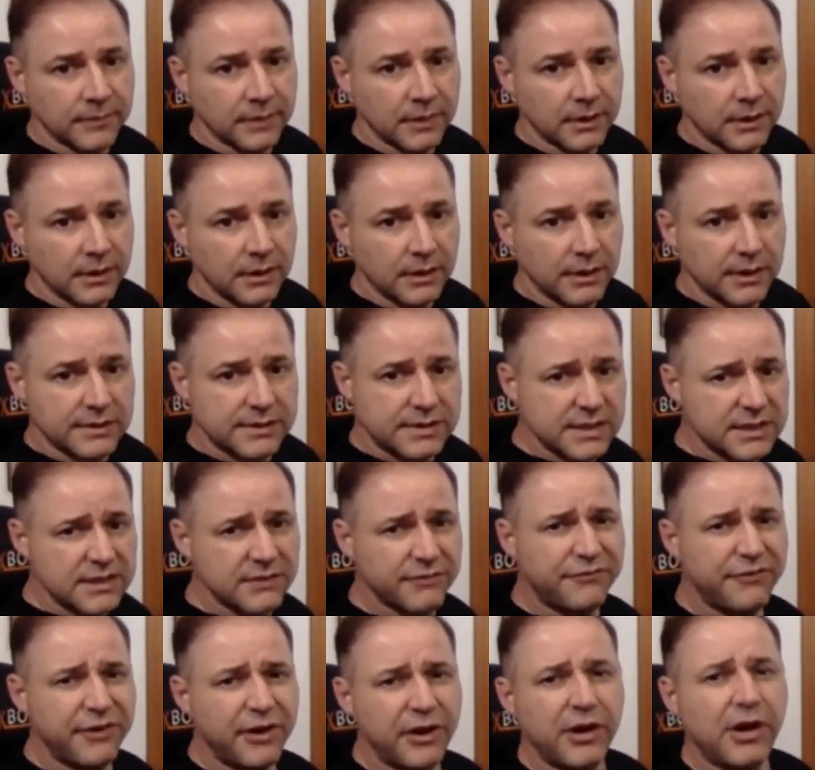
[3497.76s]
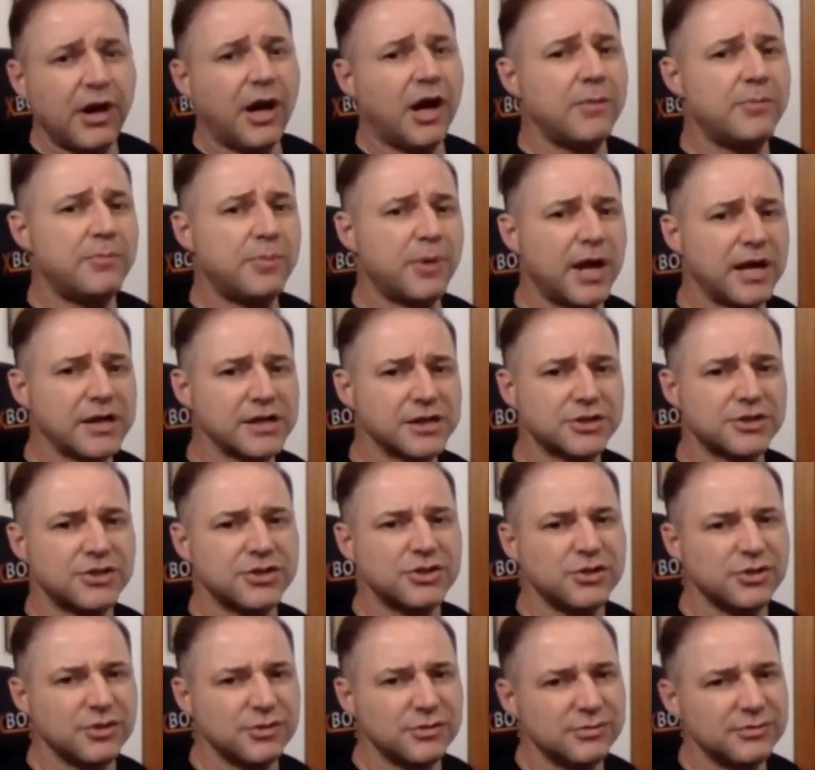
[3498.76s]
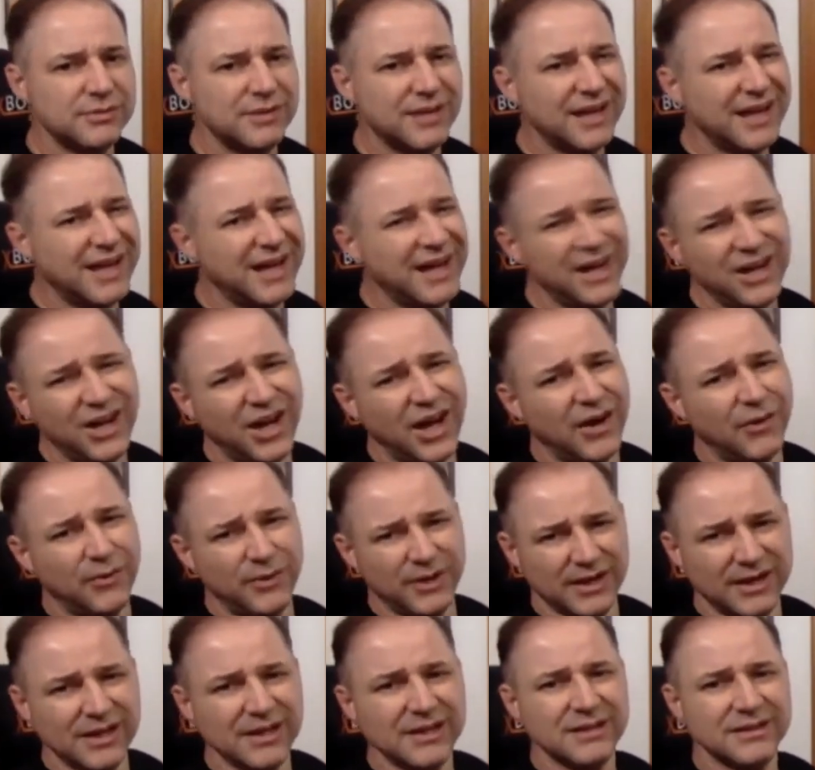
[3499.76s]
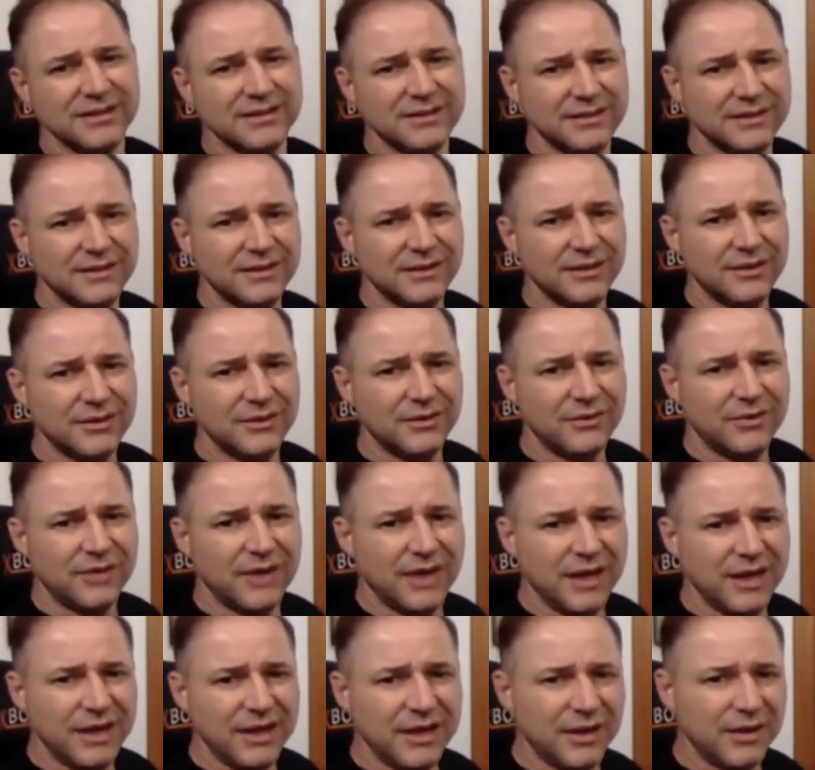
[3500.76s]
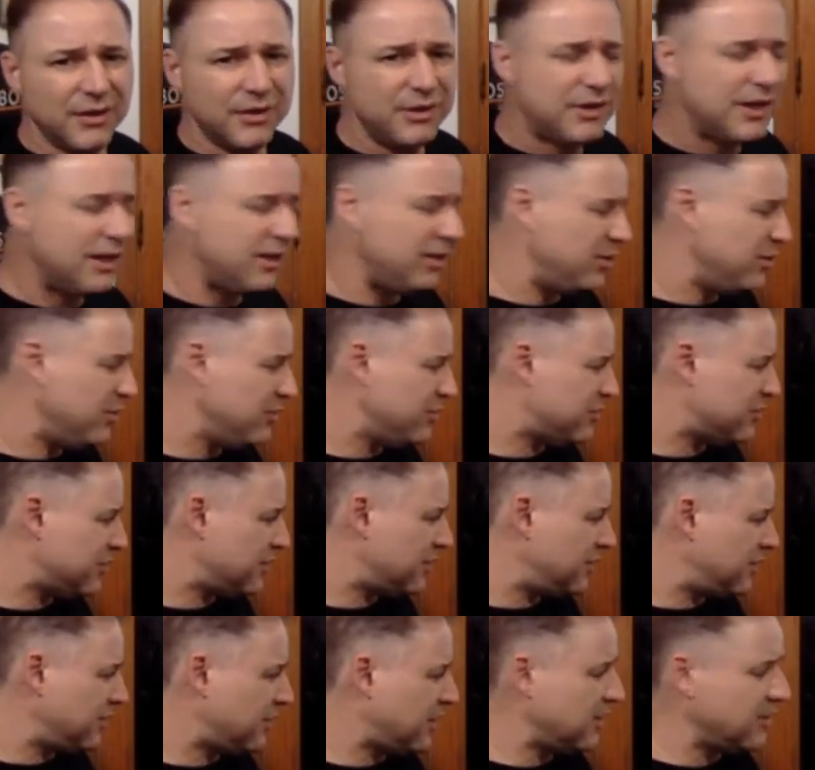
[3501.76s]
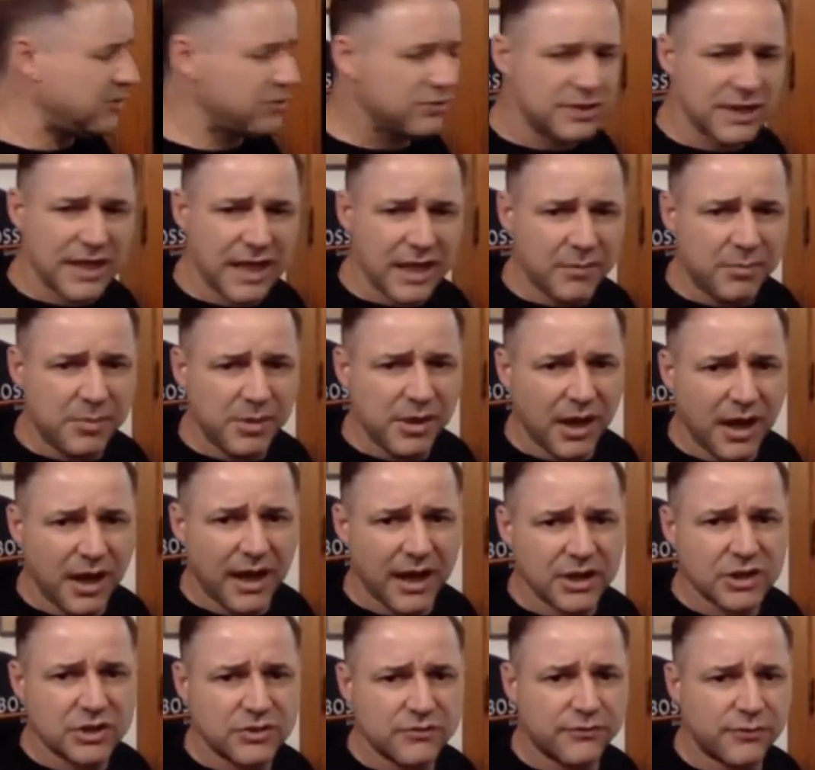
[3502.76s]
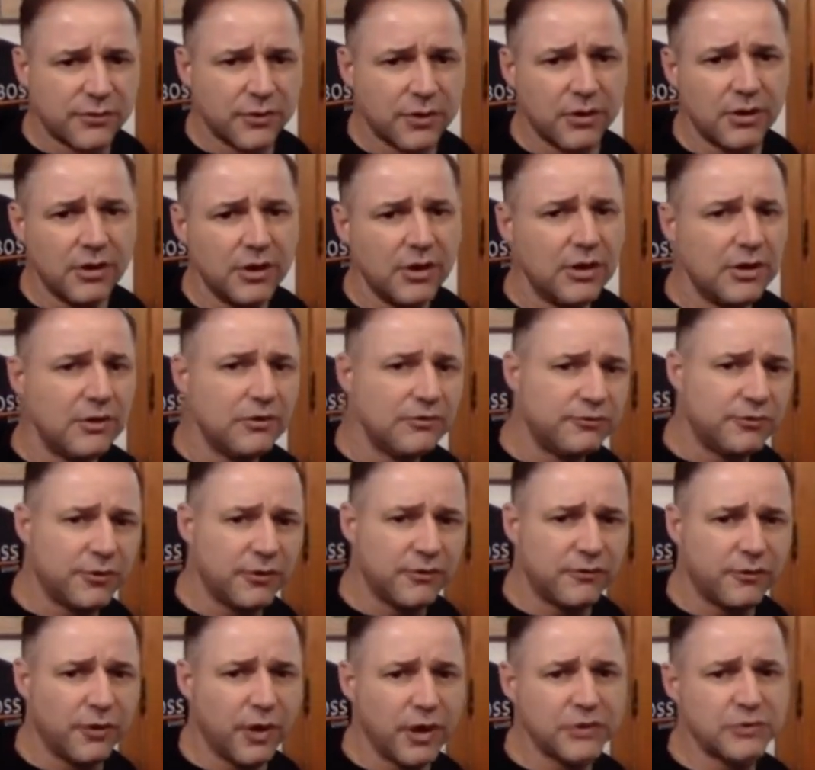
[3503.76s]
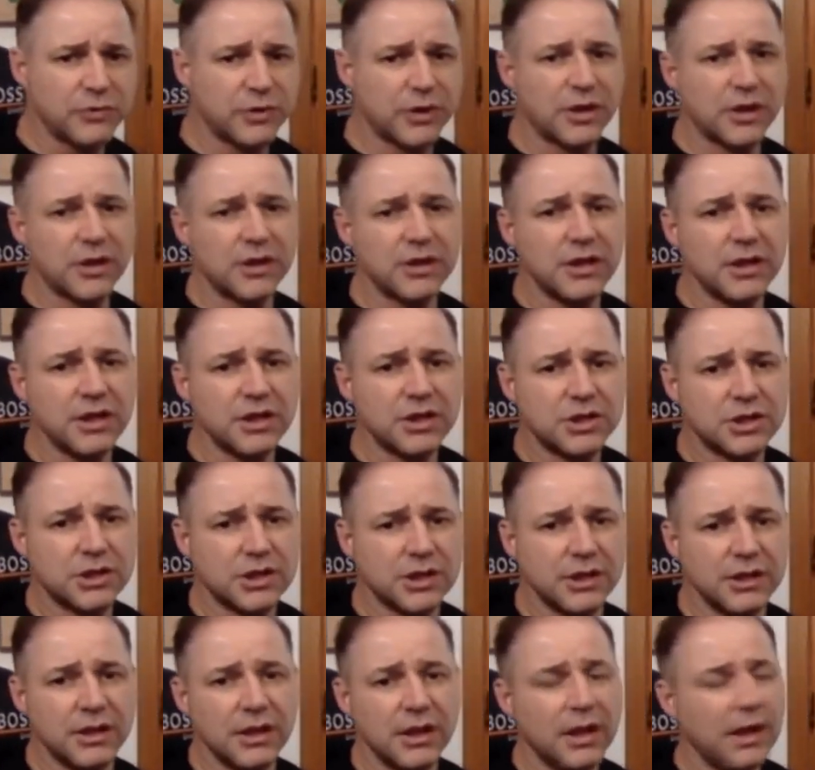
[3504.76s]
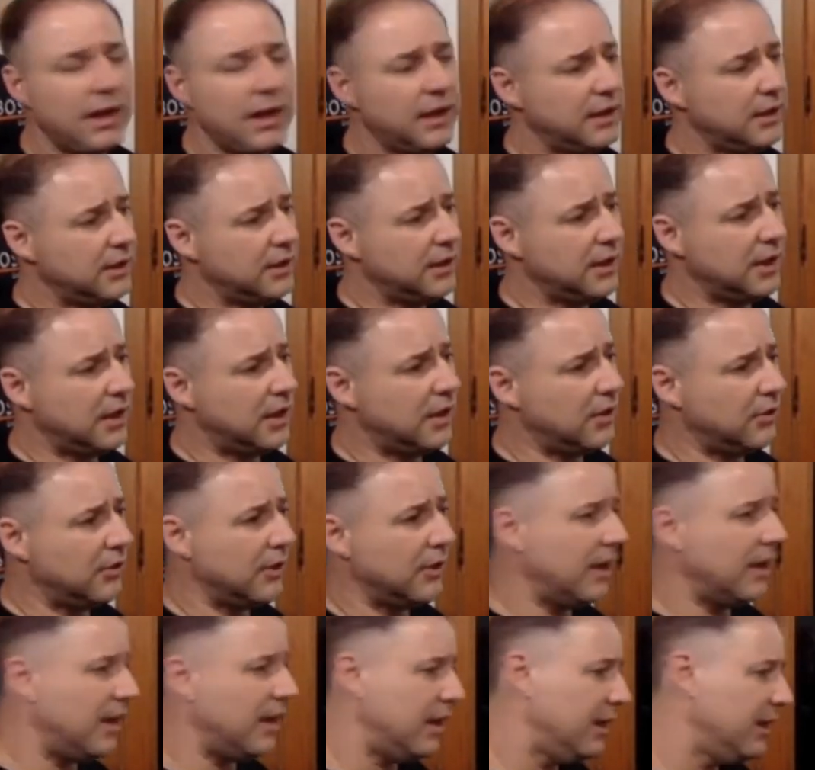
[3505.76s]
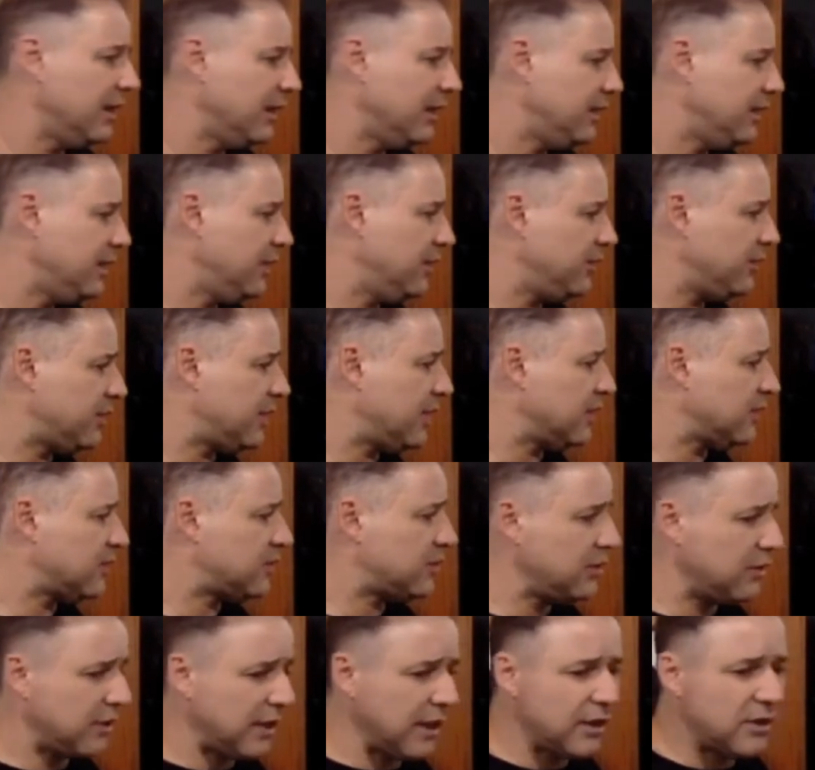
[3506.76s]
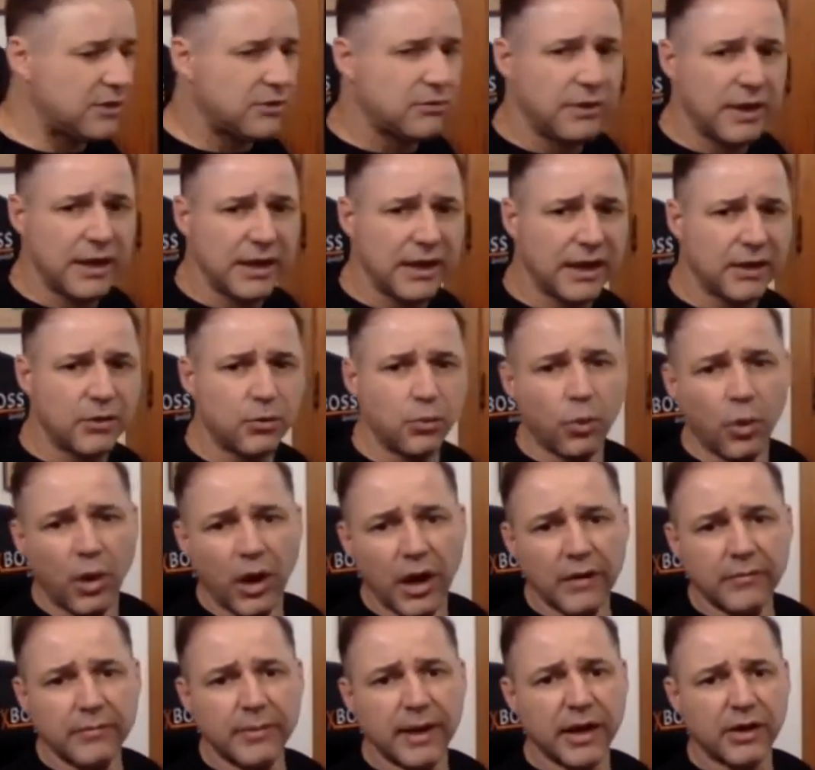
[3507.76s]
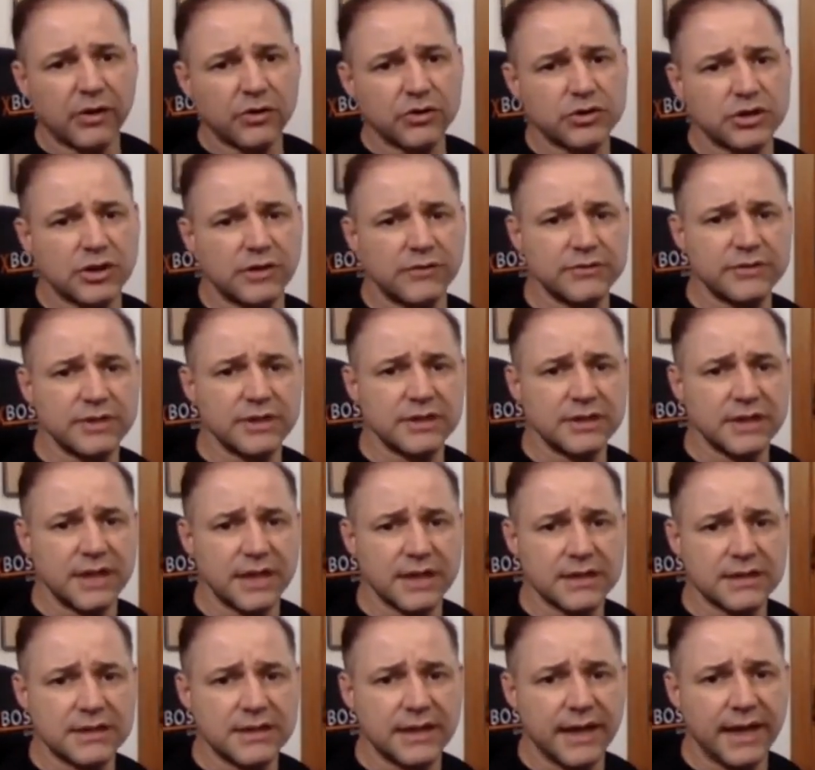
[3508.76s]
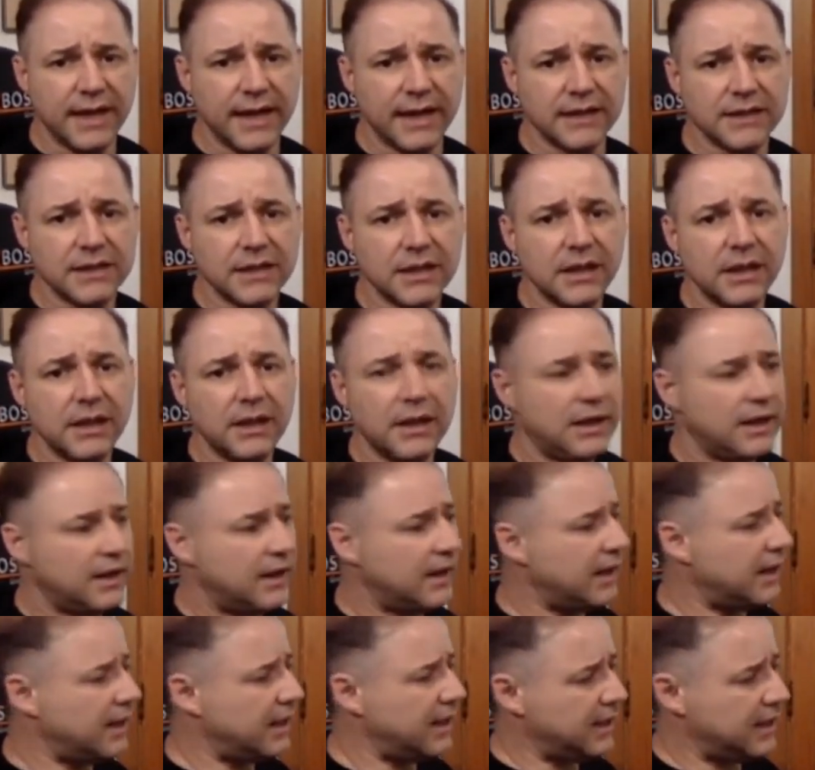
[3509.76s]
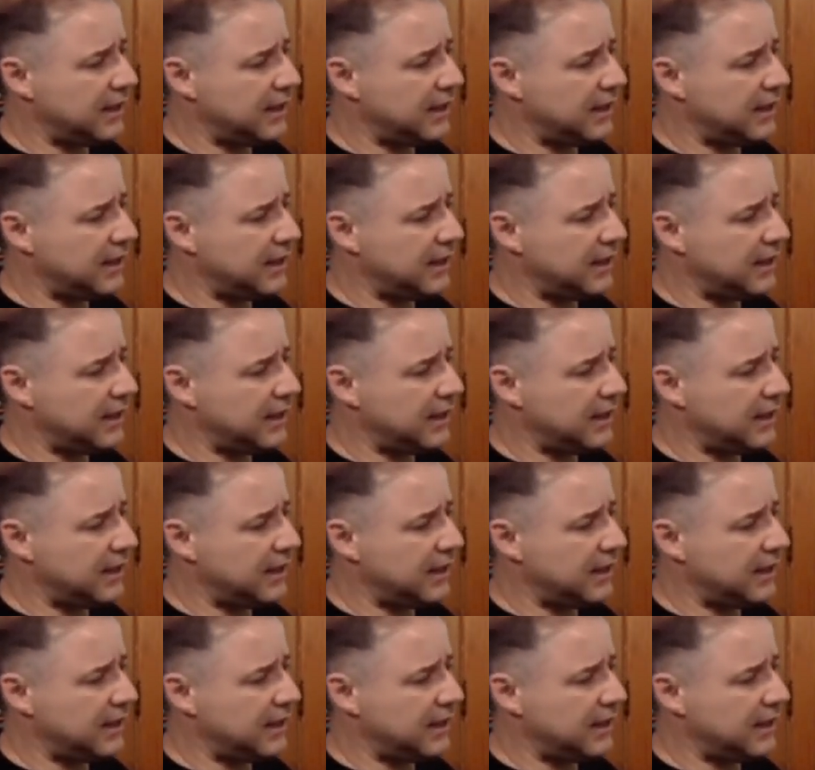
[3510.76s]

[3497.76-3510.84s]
is this a very hard project to do? Not really, right? You can use APIs for voice recognition. You can create like one microservice that does that, and